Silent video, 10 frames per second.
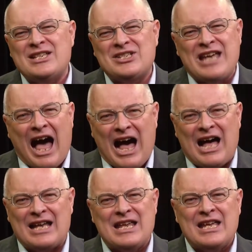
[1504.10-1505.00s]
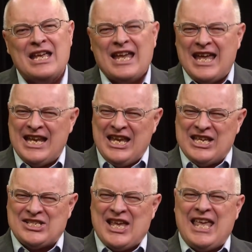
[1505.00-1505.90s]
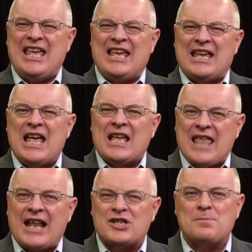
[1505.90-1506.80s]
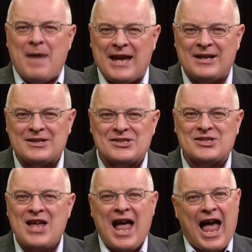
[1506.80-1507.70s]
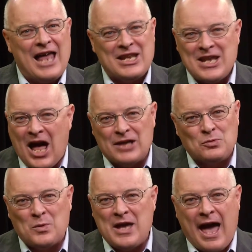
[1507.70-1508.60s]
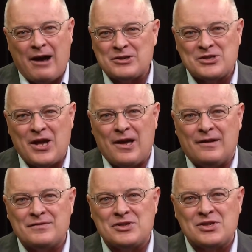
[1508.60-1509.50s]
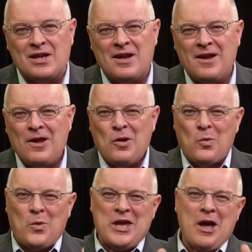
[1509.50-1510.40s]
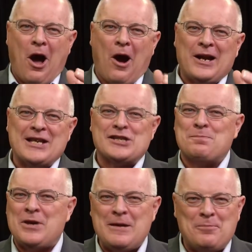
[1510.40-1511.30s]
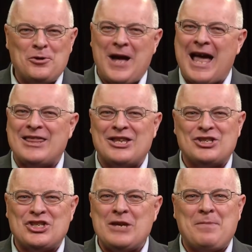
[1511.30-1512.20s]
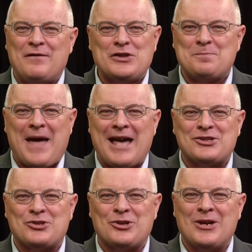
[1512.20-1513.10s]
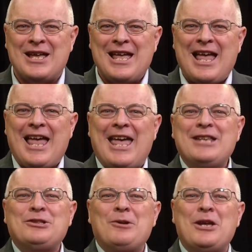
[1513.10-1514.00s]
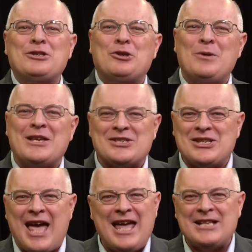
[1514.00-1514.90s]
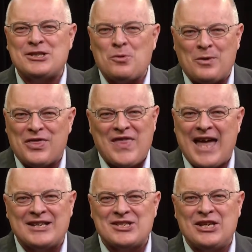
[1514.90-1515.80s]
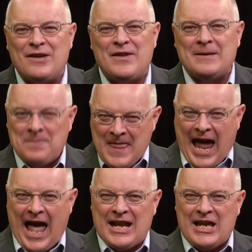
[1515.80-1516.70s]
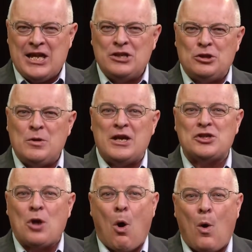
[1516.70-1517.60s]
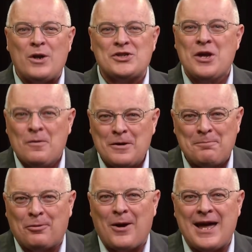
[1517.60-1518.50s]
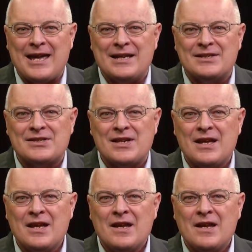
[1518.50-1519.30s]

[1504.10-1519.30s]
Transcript: is God. It is He that has made us, and not we ourselves. We are His people and the sheep of His pasture. Enter into His gates with thanksgiving and into His courts with praise.